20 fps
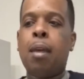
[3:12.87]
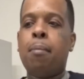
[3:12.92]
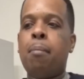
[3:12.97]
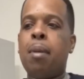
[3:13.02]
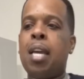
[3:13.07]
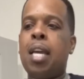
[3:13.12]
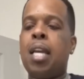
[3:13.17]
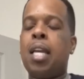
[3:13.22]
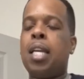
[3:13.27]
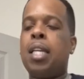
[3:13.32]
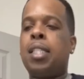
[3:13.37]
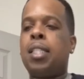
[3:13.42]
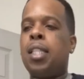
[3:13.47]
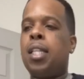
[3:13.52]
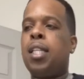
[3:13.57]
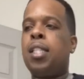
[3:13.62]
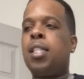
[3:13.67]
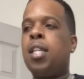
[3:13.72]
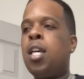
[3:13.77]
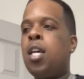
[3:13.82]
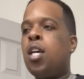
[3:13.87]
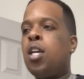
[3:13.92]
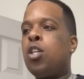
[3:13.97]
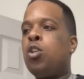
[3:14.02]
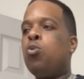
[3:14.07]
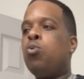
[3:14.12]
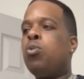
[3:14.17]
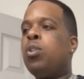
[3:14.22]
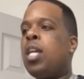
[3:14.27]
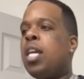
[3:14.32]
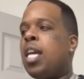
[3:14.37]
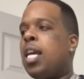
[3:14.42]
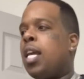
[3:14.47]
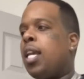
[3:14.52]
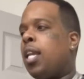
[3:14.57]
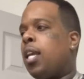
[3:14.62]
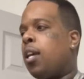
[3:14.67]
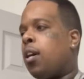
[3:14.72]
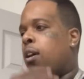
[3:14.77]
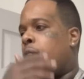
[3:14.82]
That means it's you
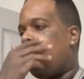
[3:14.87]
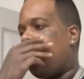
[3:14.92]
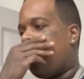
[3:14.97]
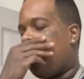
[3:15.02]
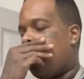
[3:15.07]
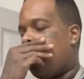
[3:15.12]
did it.